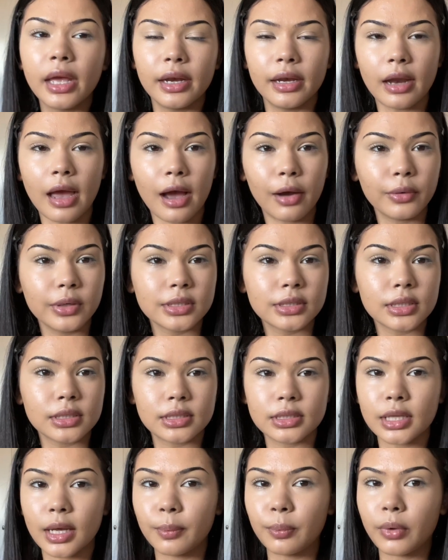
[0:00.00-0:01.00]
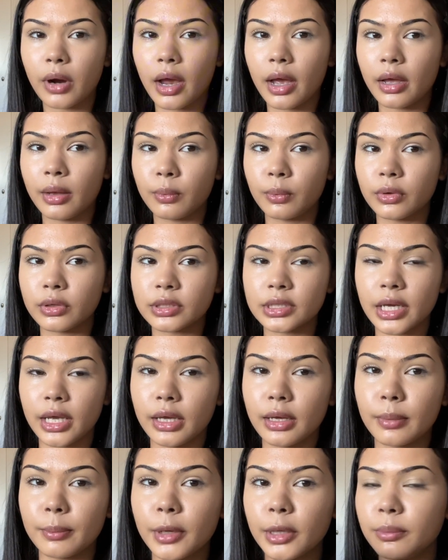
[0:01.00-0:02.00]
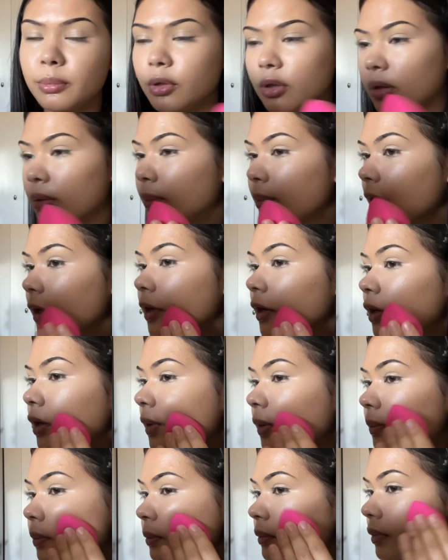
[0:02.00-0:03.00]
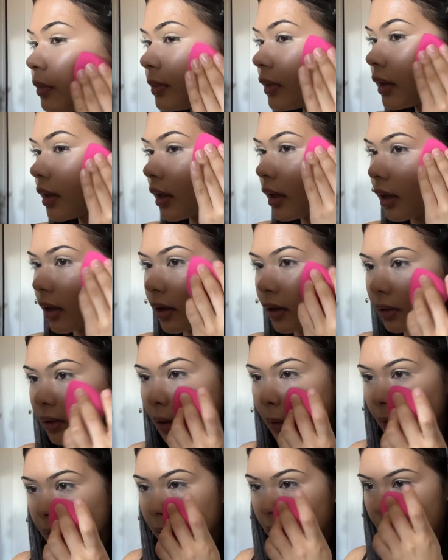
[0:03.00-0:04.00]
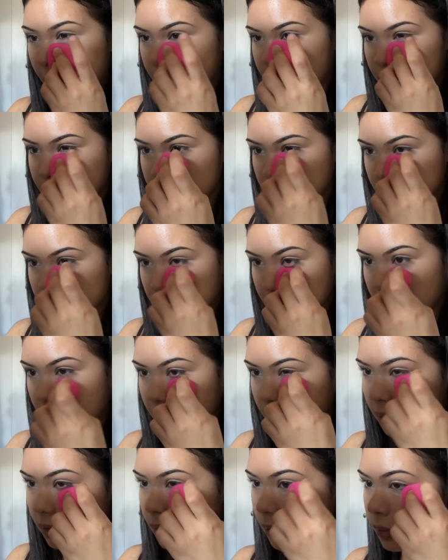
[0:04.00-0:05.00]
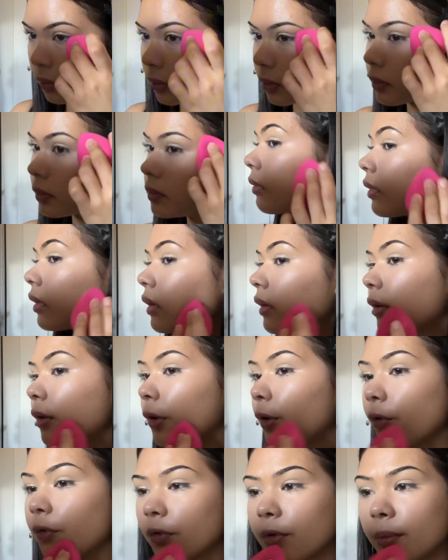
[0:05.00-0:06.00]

Now is the step where I will take my Beauty Blender and I'll kind of just go over